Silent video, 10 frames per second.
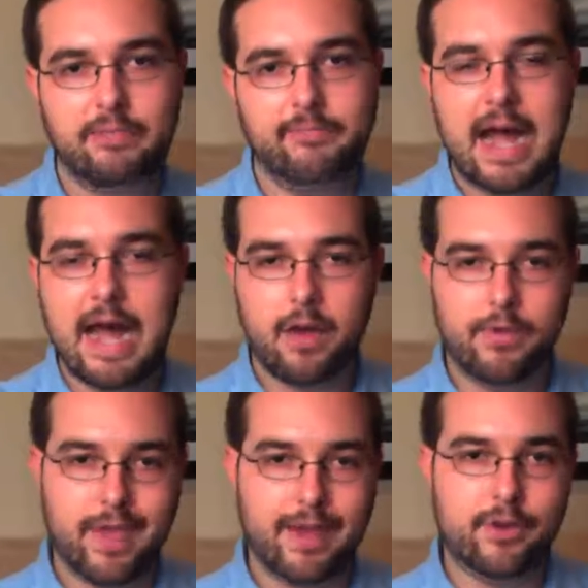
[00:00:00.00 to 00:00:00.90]
the
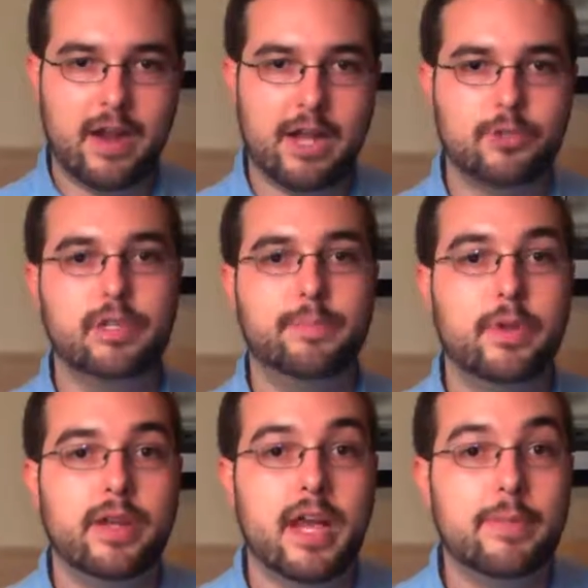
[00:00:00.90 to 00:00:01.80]
file that you're actually
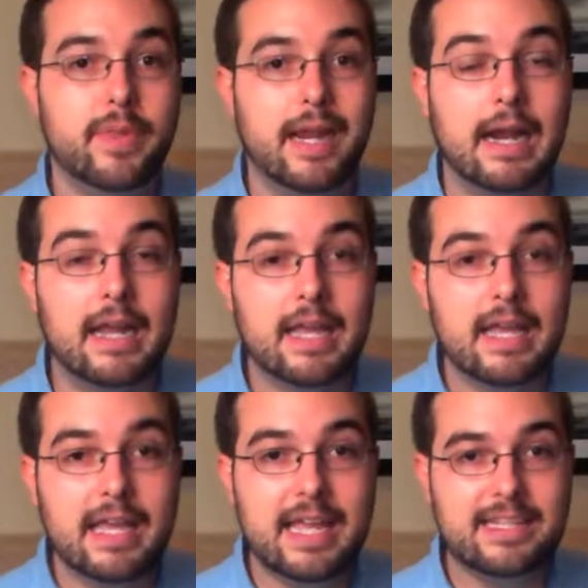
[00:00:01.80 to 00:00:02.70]
putting up there.
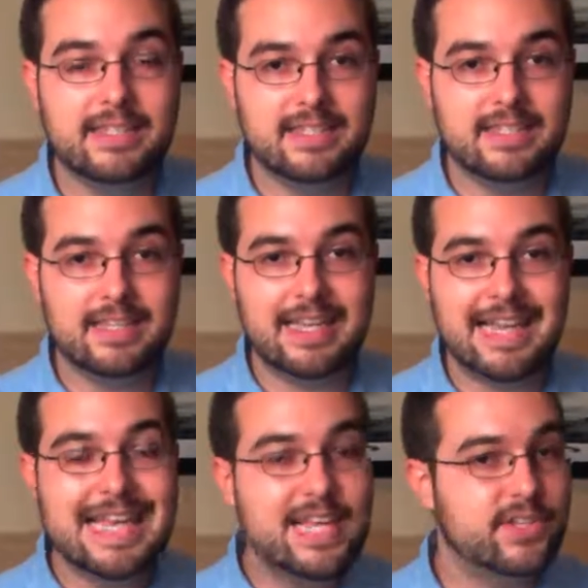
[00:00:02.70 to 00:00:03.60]
It's
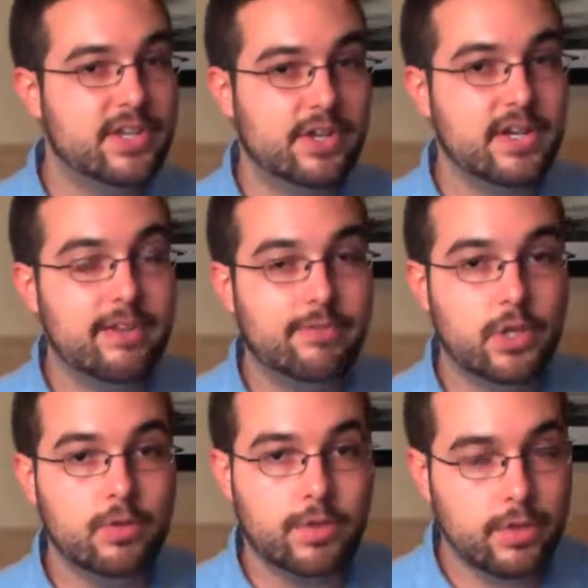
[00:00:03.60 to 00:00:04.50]
easier if
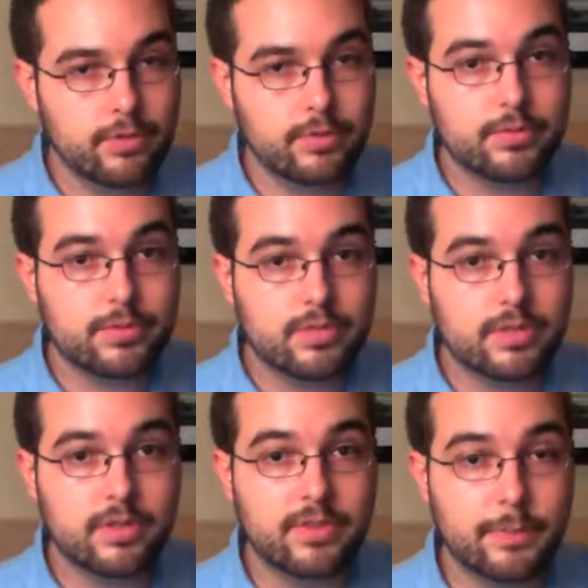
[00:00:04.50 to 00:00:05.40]
you use
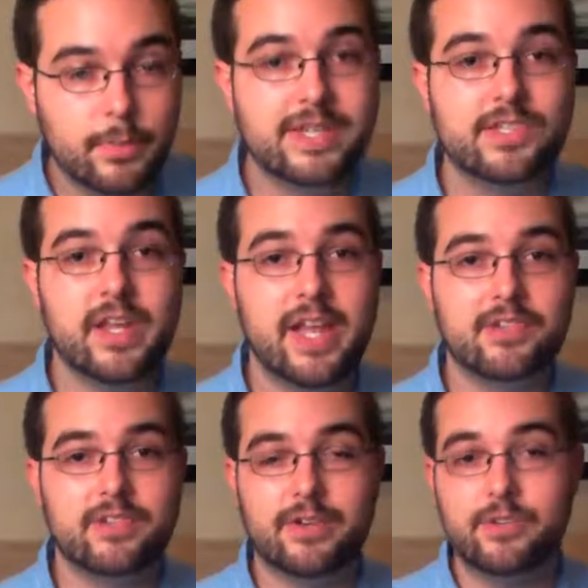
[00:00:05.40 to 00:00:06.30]
the
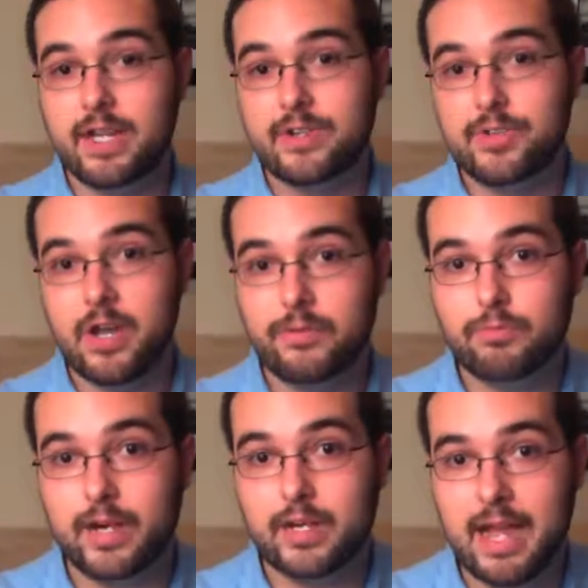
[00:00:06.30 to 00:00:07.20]
presets that are in
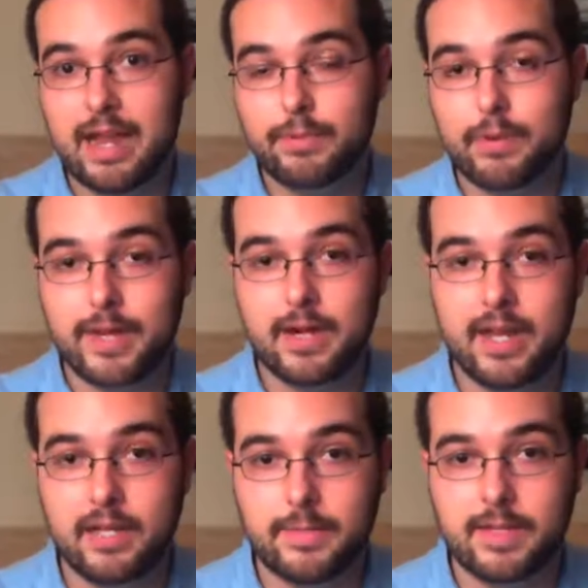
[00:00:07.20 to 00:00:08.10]
software like Premiere
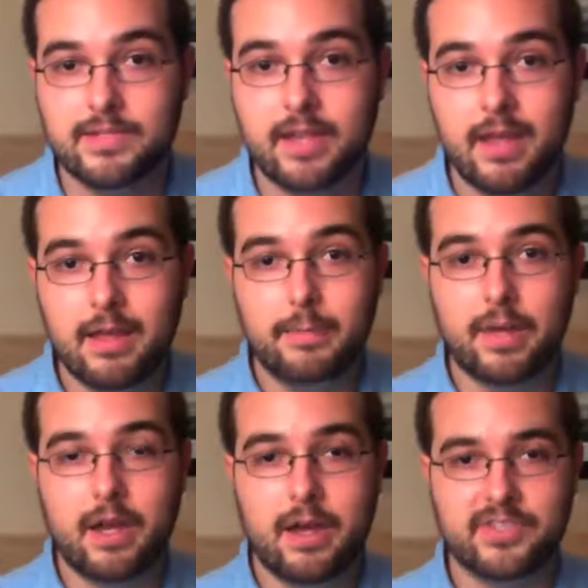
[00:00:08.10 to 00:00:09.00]
Elements,
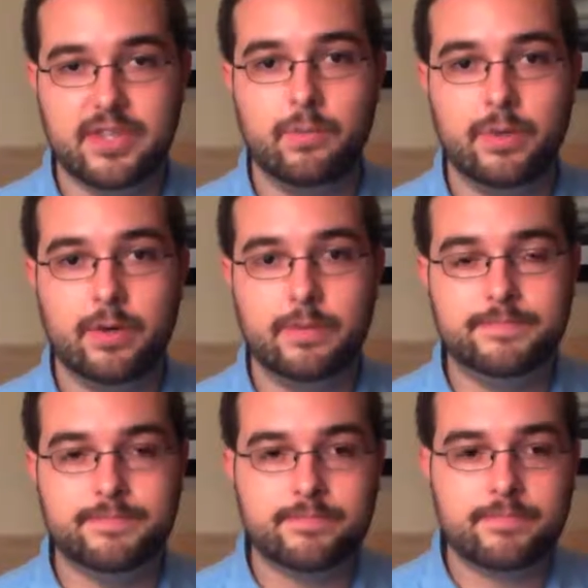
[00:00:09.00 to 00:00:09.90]
because it will
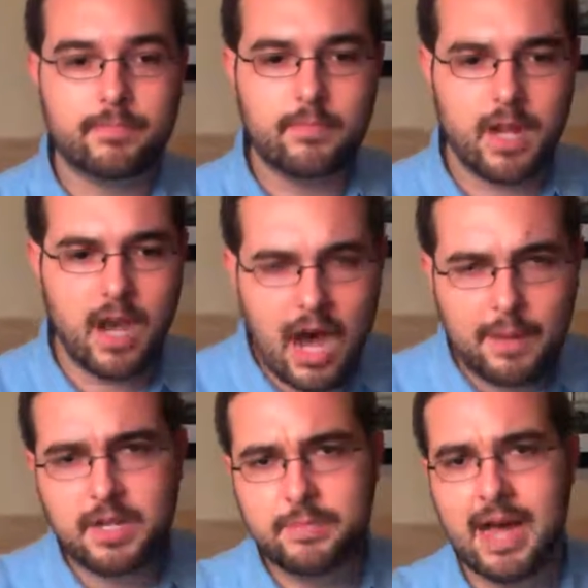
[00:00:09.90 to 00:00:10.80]

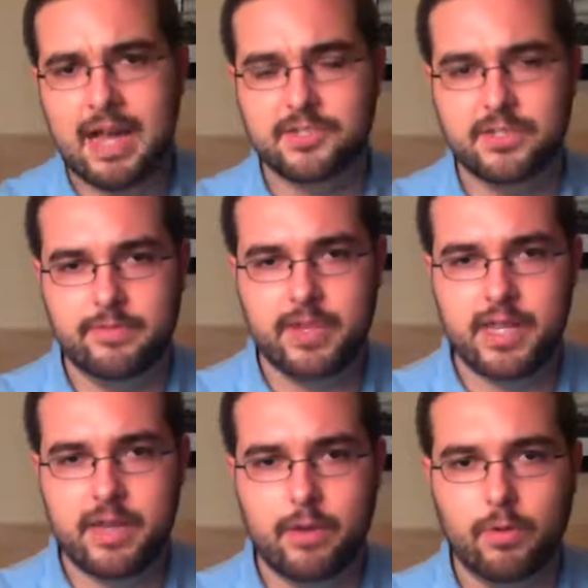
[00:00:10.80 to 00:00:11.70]
optimize the
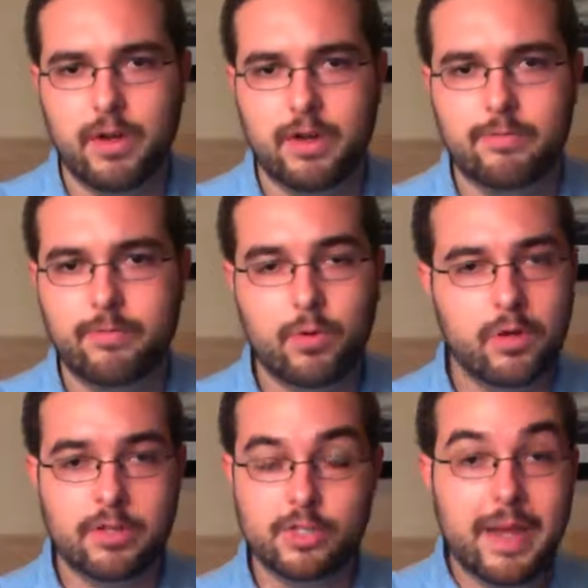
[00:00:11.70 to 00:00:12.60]
video
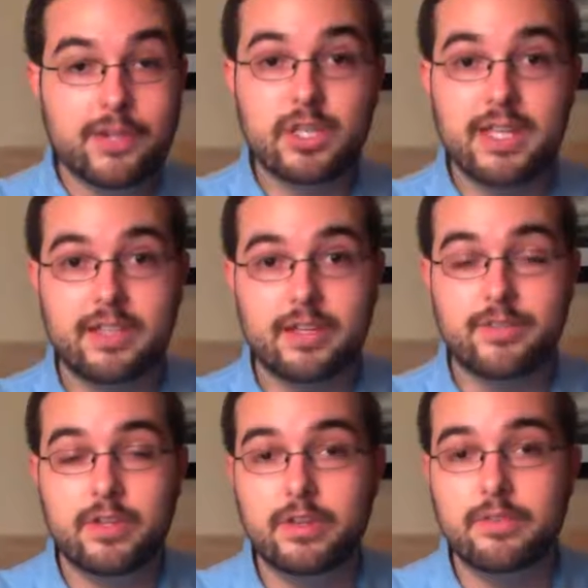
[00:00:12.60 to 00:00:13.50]
for especially
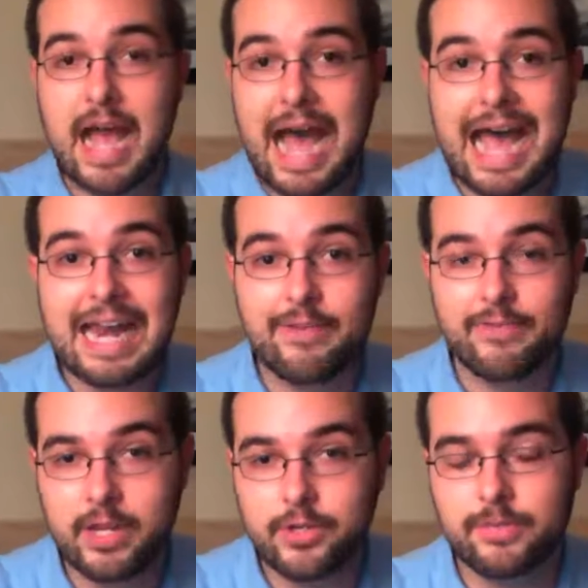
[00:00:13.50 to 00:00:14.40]
the
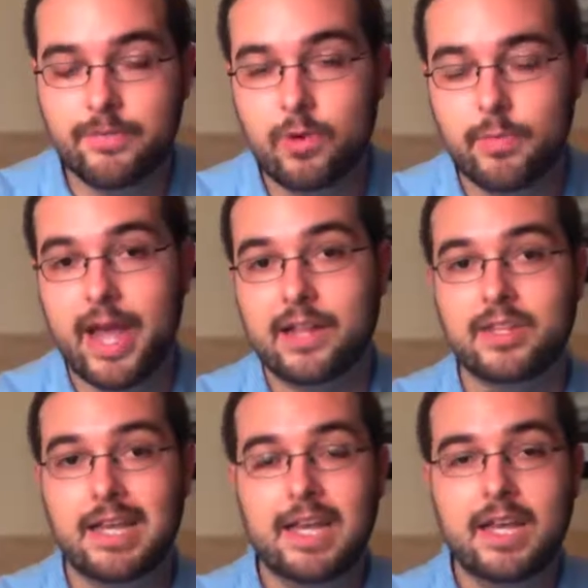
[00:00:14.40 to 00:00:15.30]
high-definition formats
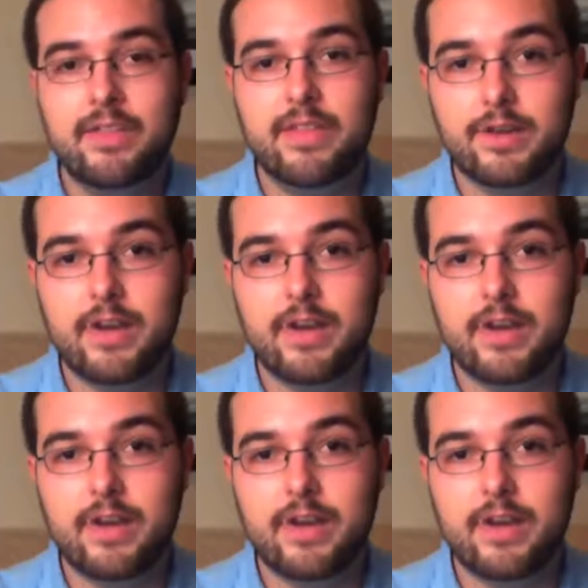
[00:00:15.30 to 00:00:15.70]
that are